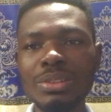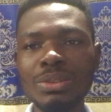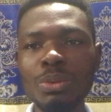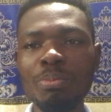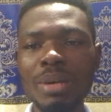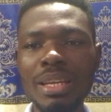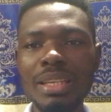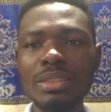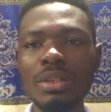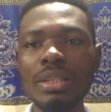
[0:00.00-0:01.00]
So money
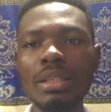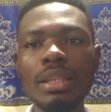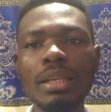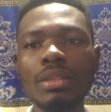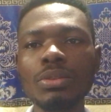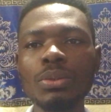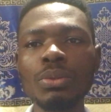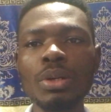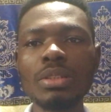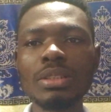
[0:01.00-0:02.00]
is on the internet. So
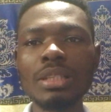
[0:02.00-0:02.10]
don't